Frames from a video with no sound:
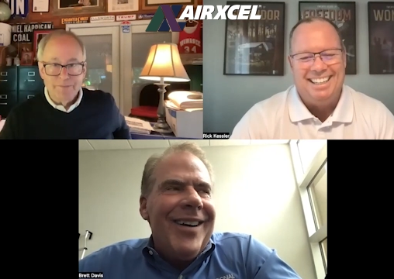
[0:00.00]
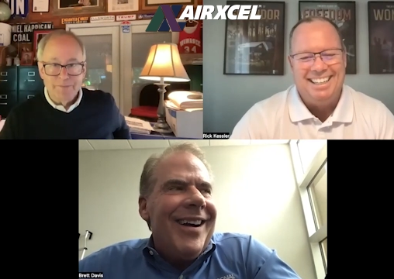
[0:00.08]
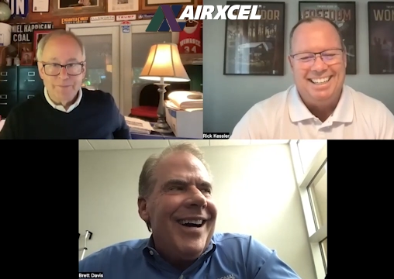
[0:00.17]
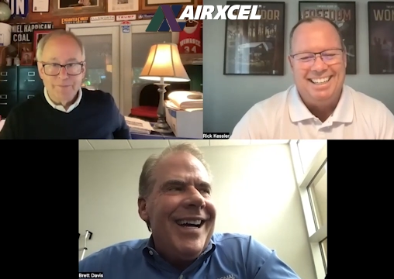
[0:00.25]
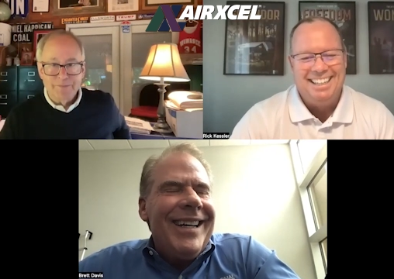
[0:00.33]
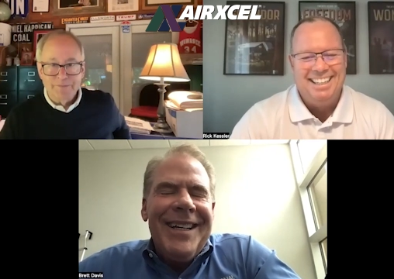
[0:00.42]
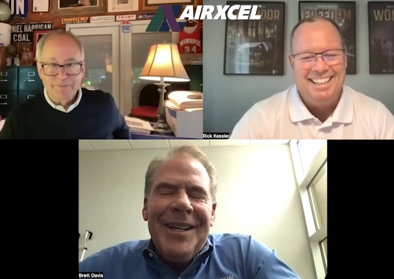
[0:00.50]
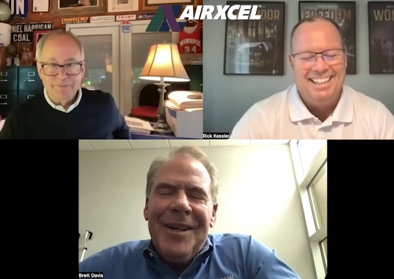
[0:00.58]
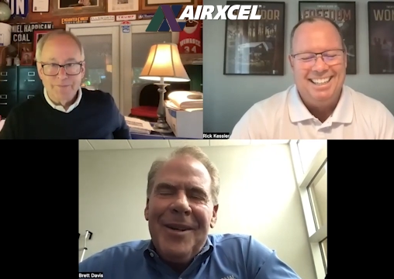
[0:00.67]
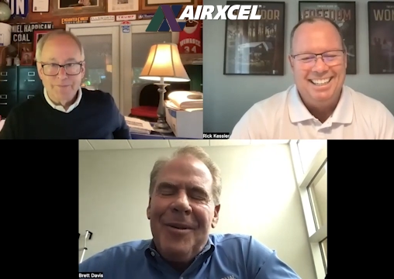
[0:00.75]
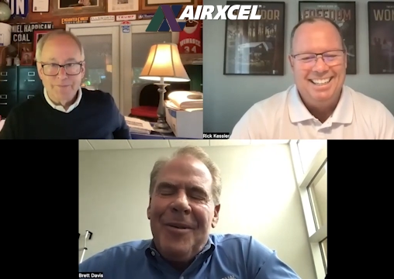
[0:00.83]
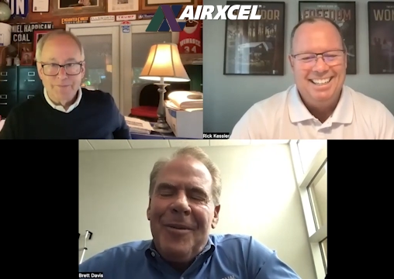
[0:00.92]
Speaker 1: right.
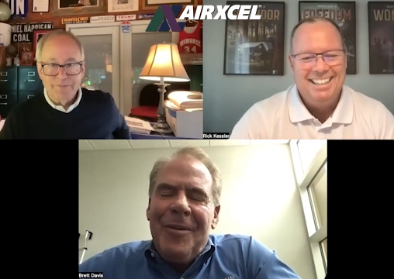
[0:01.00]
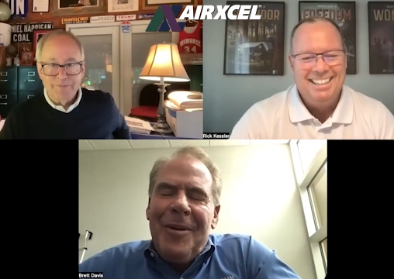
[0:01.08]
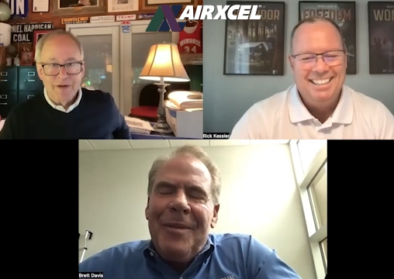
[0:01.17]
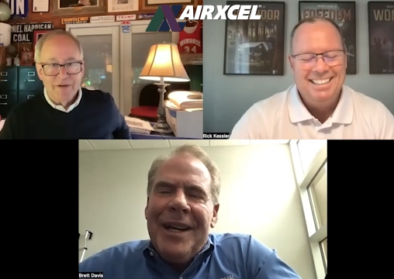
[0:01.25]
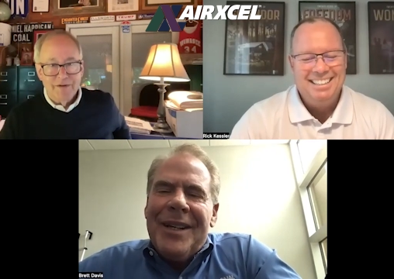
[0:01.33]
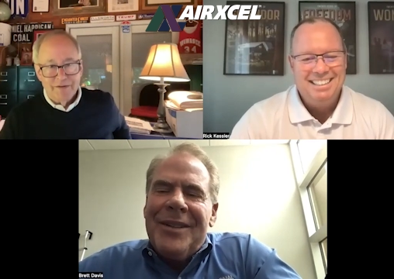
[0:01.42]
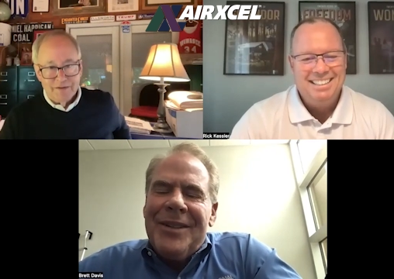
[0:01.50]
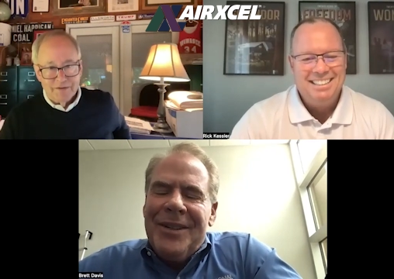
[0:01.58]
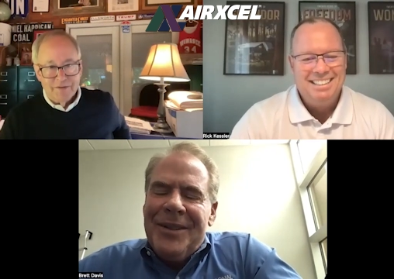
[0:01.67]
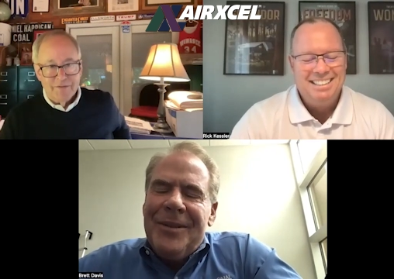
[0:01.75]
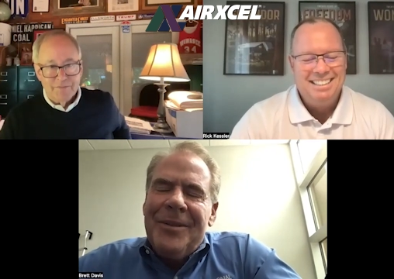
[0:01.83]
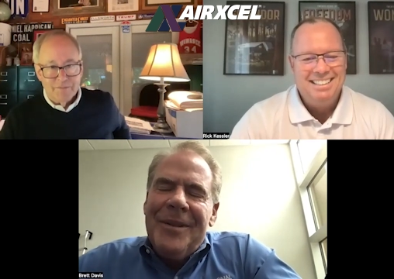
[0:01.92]
We'll, we'll, make
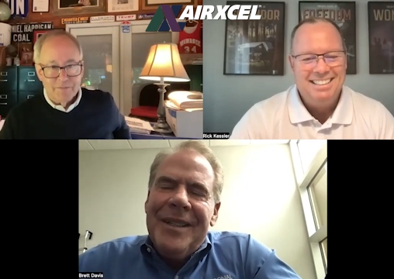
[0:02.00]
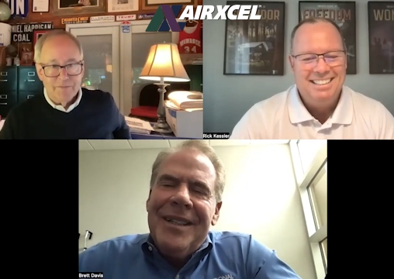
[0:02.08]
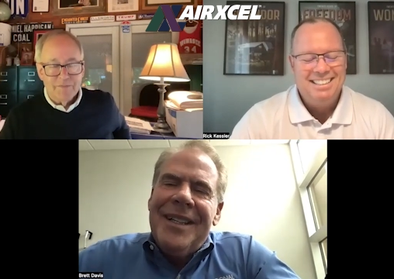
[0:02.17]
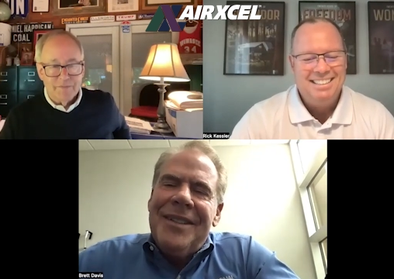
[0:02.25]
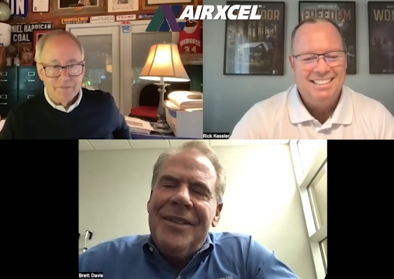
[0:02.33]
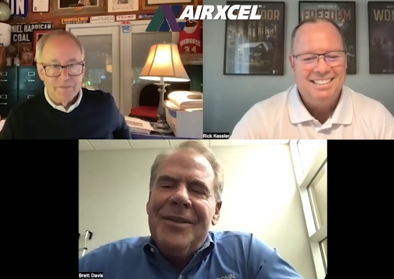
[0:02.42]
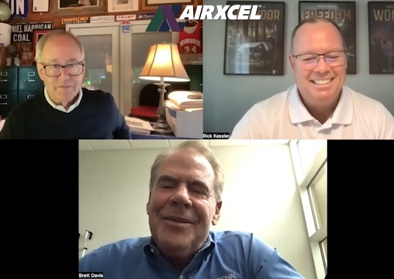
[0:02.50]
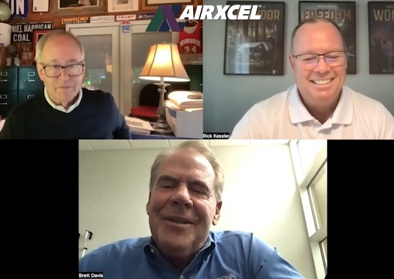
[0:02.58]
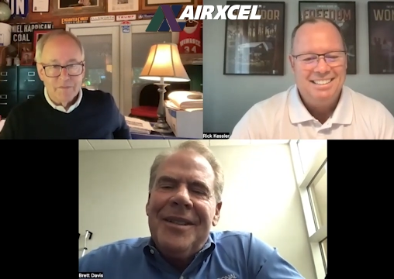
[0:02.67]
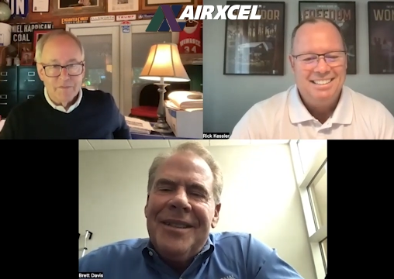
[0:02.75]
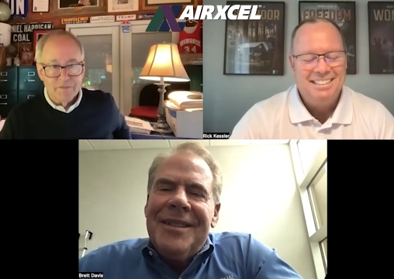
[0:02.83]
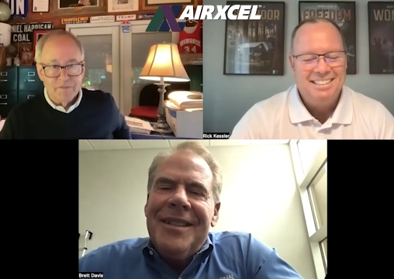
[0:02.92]
sure that we let
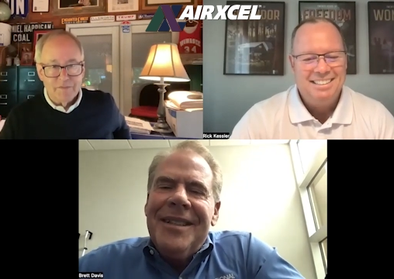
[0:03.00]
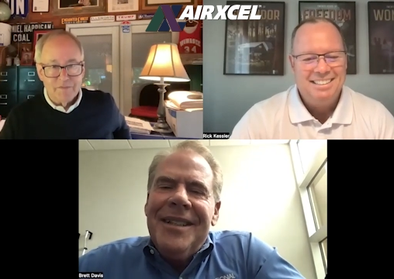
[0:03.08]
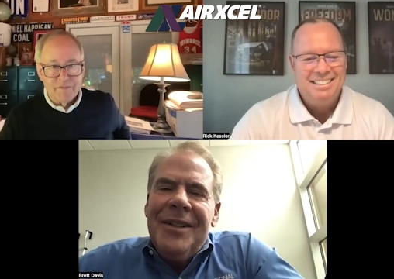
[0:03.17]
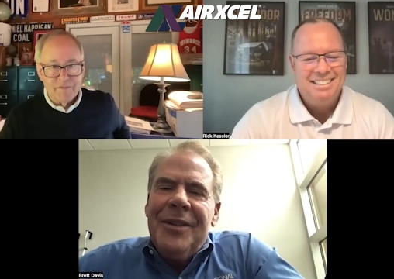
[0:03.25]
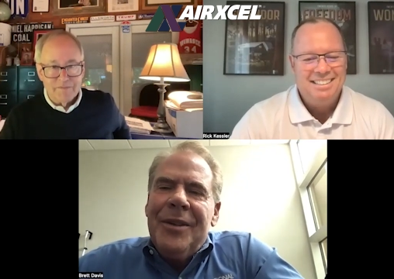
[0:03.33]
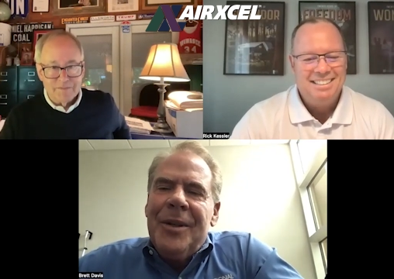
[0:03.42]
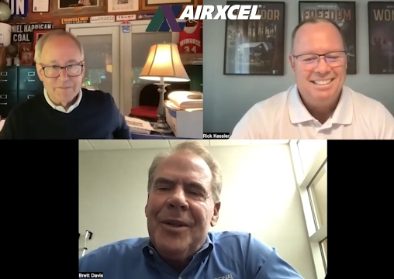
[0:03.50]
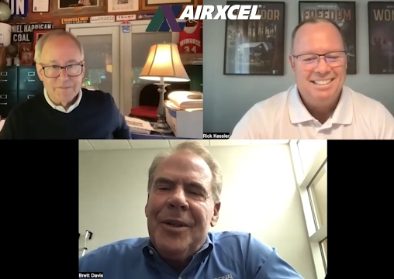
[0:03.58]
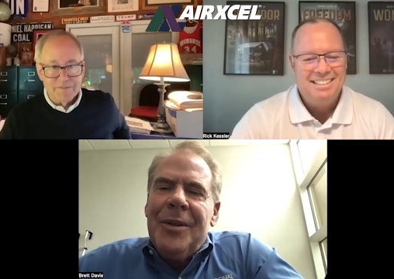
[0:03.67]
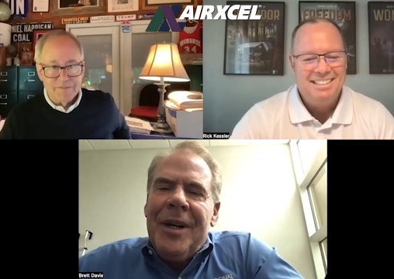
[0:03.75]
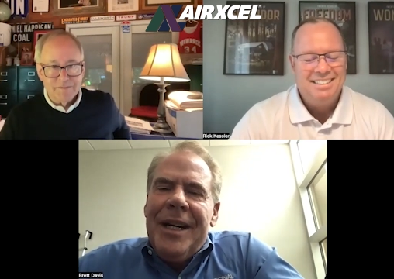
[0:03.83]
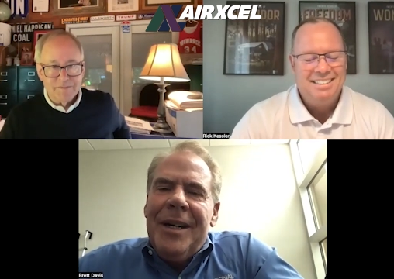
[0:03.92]
you uh, do a
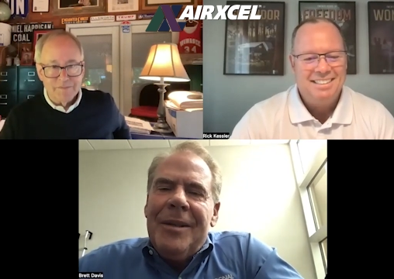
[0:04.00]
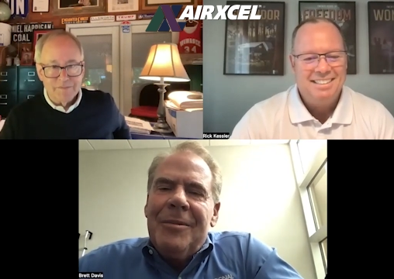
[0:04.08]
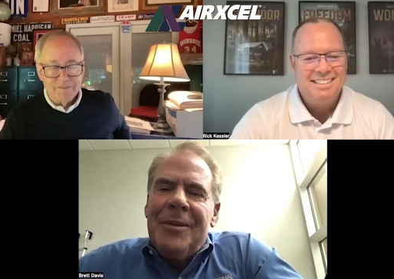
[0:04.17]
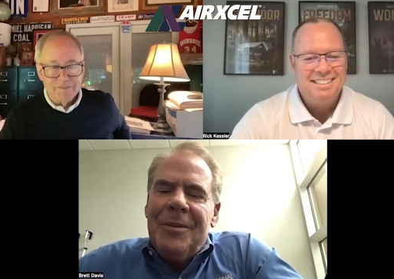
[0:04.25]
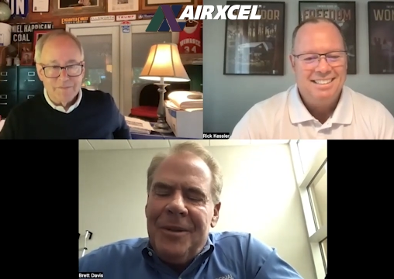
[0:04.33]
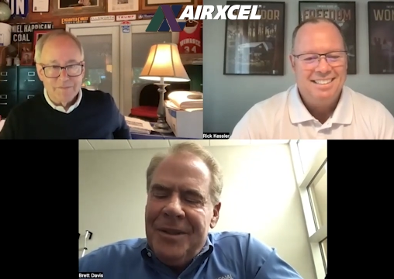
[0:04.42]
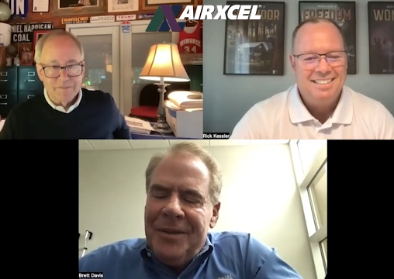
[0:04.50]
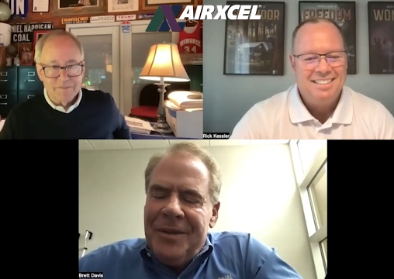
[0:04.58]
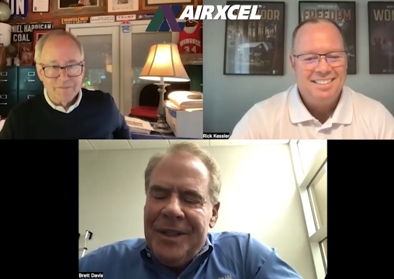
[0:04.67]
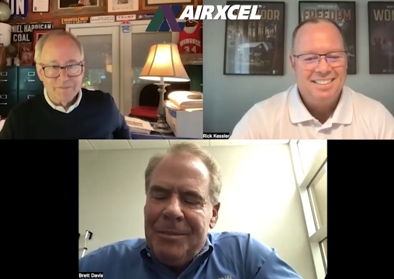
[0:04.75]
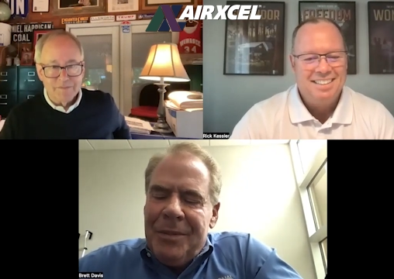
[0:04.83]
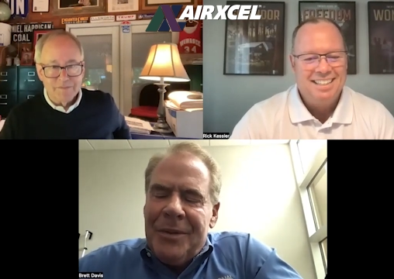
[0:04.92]
duet with one of
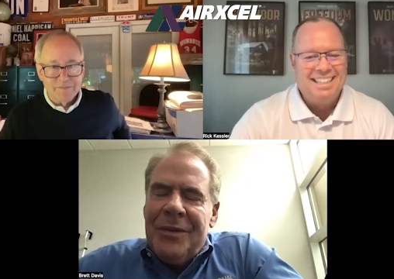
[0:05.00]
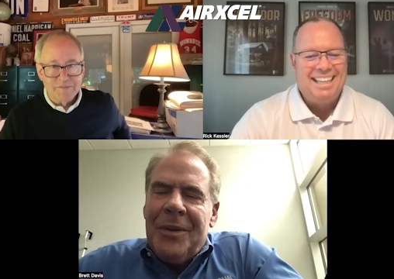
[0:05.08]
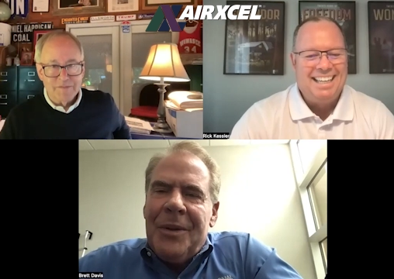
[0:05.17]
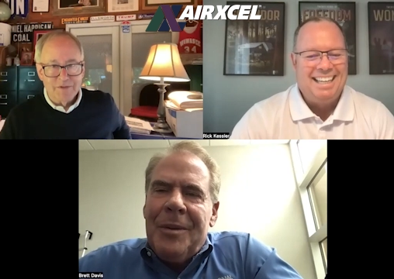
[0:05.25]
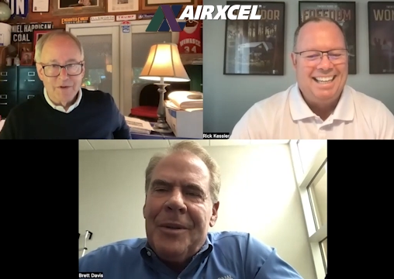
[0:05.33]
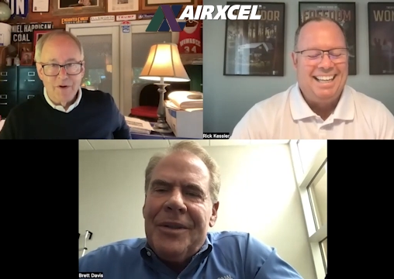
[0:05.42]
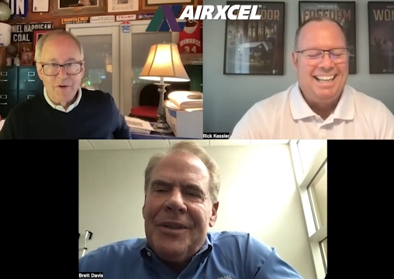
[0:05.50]
the performers